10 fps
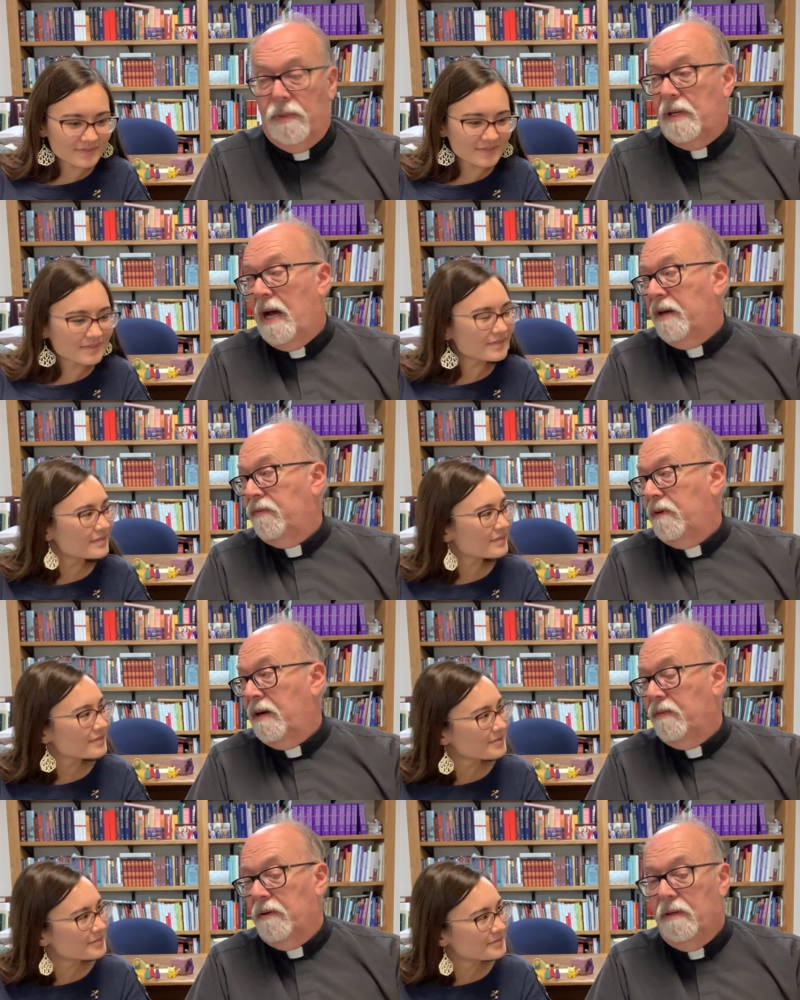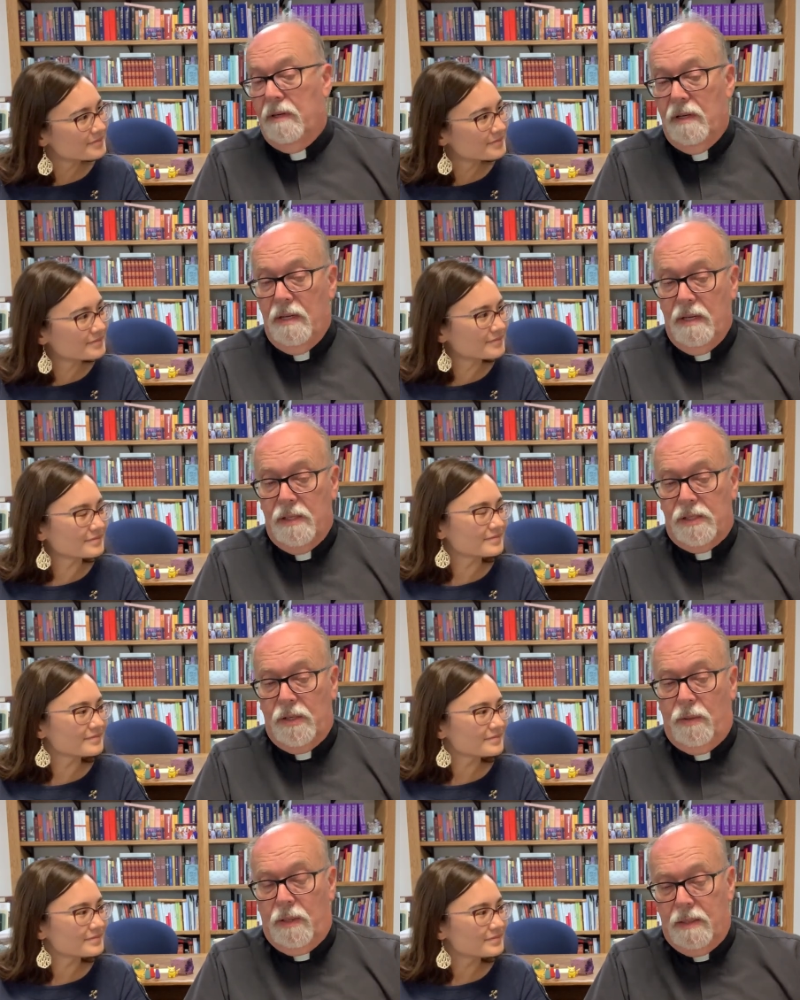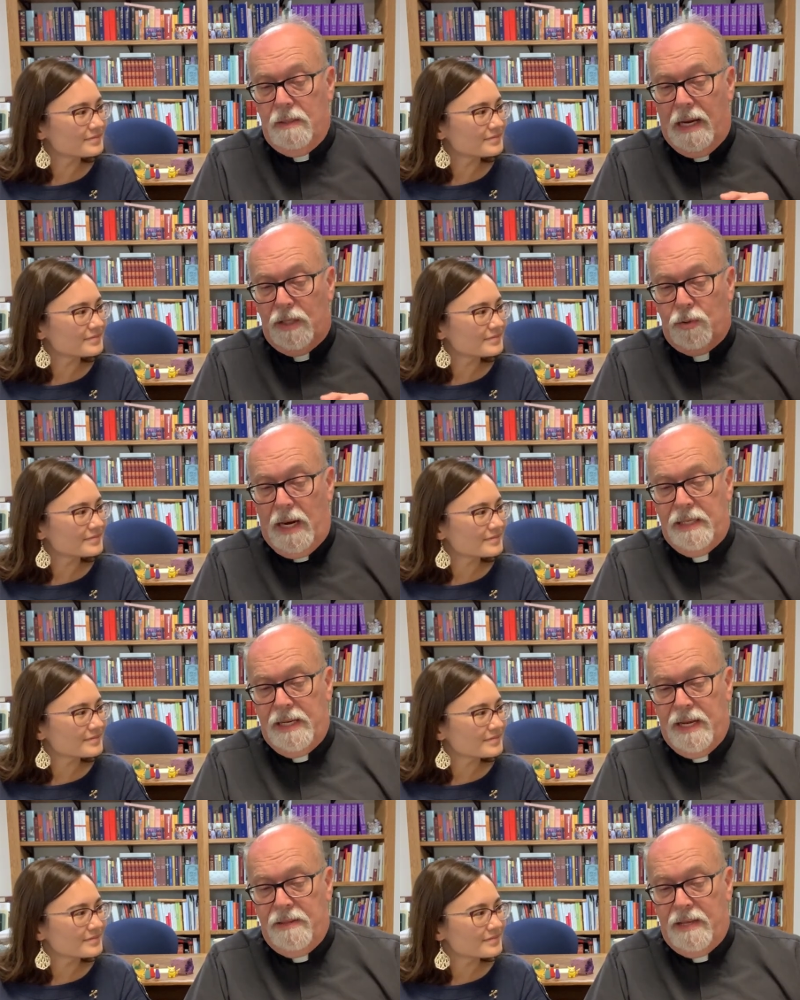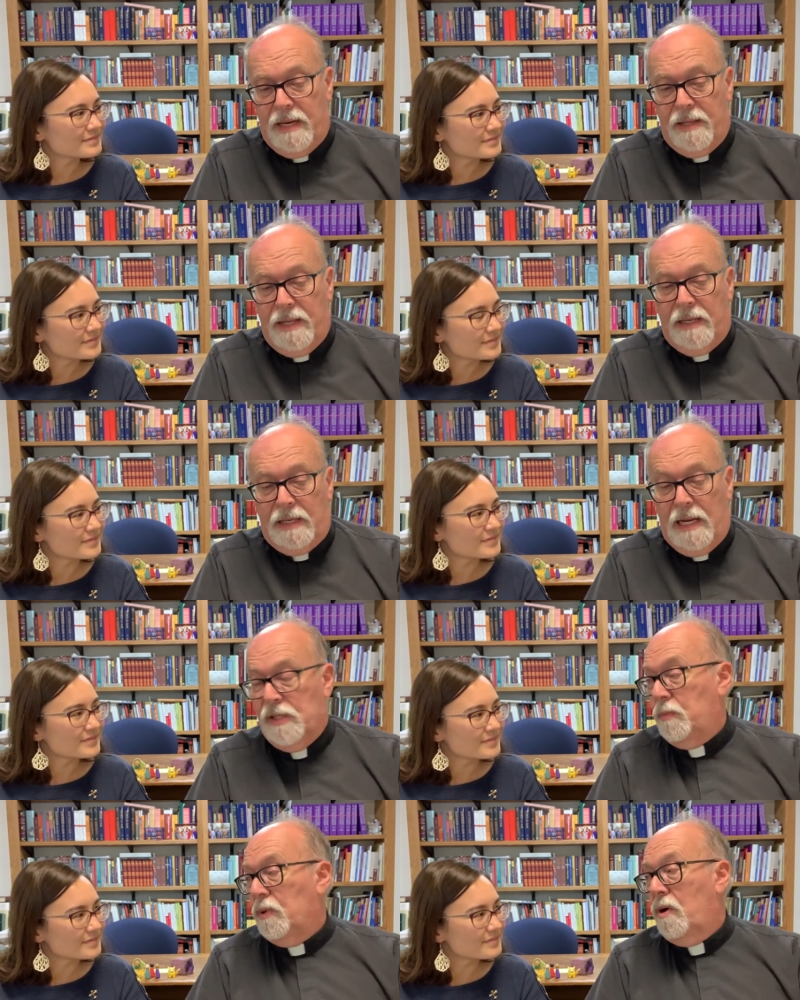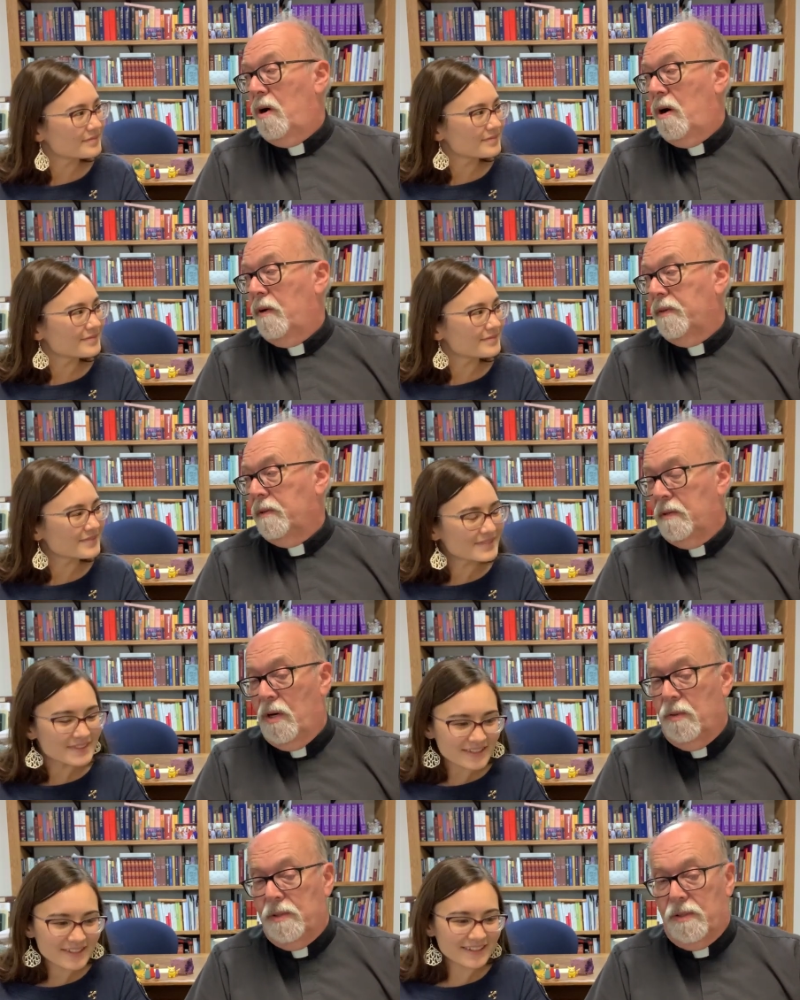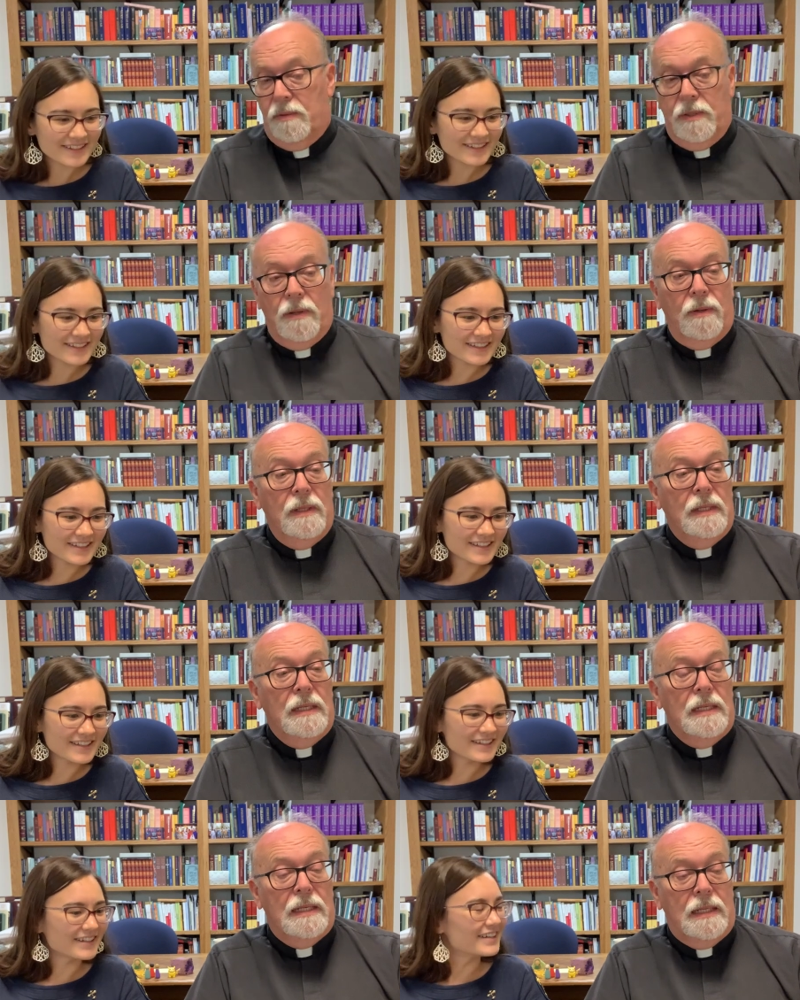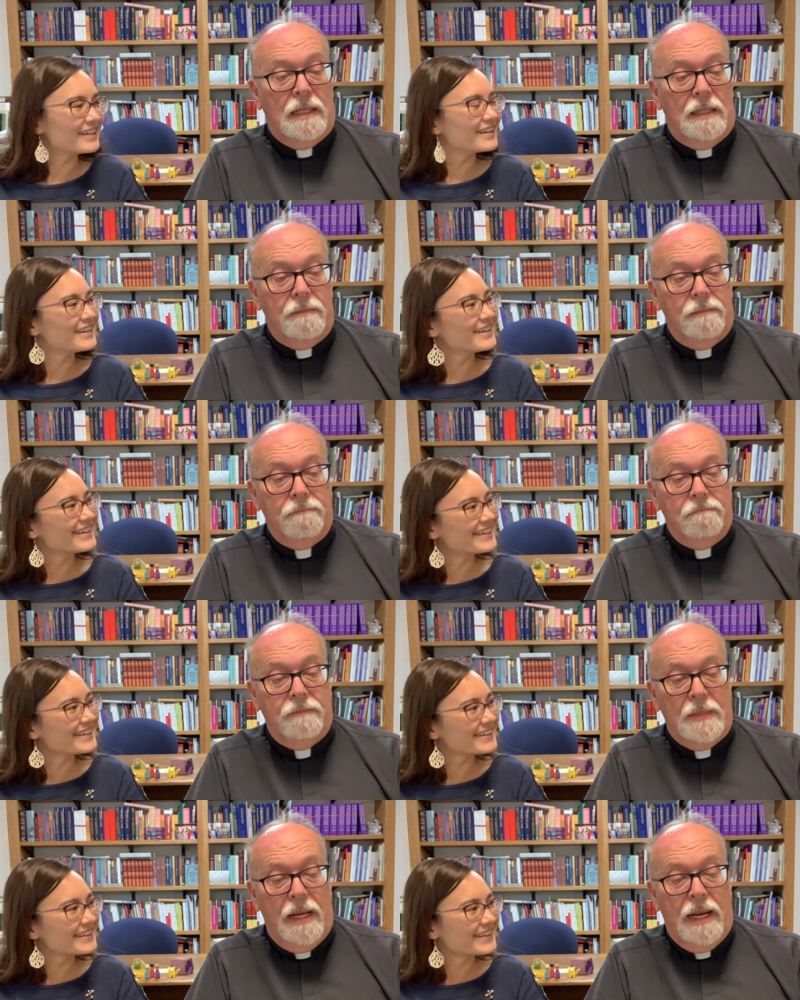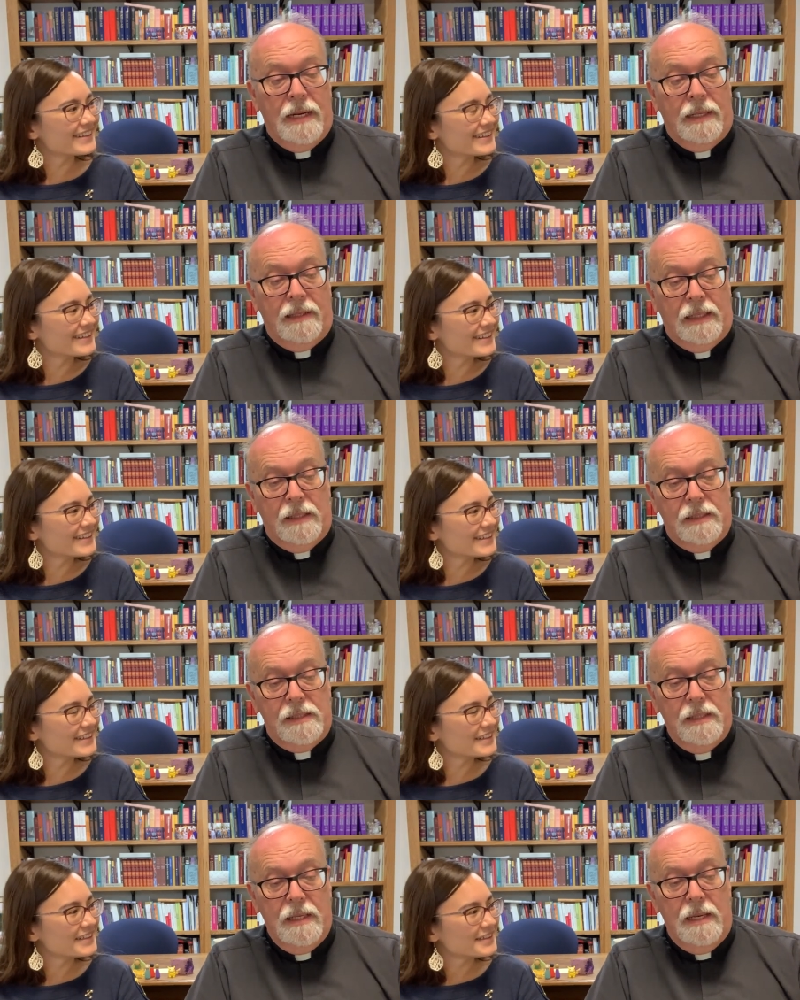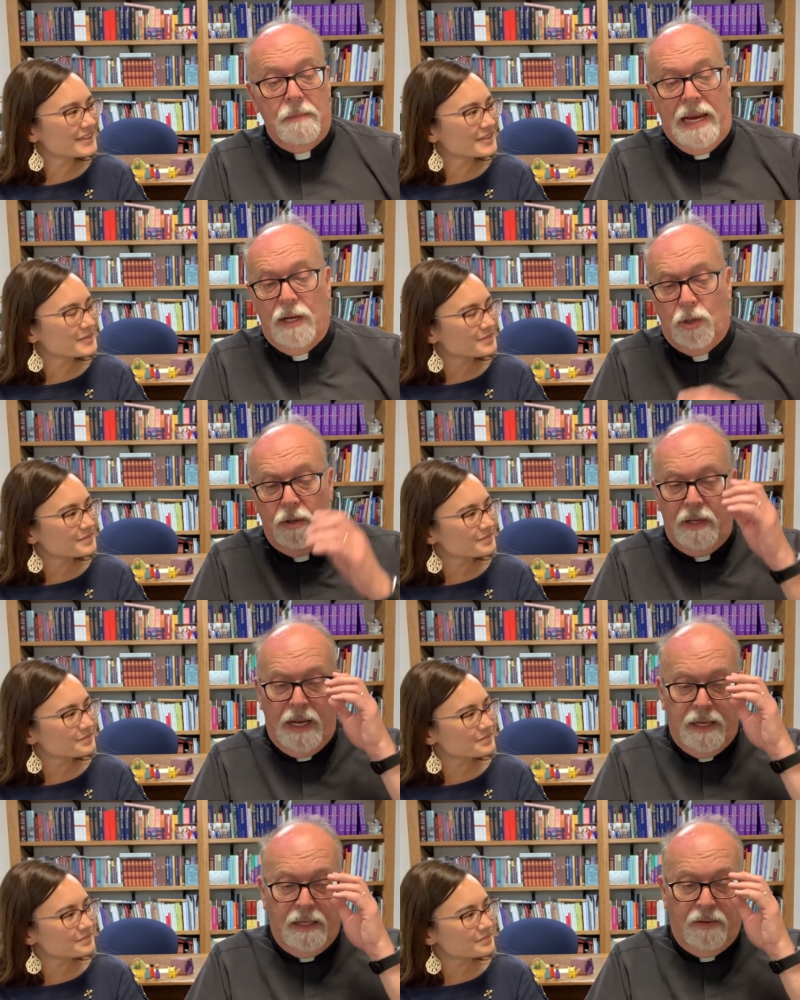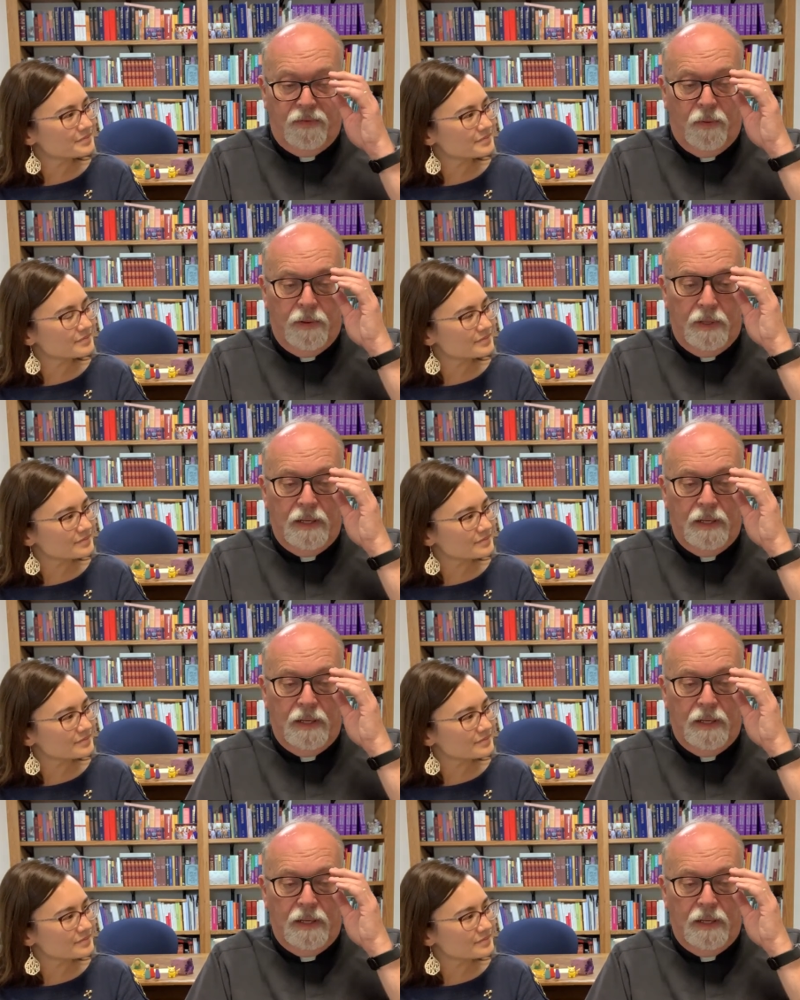Speaker 1: with God forever. So I try to end that on that gospel call note. So, you know, um, And I think it's made a good ending for the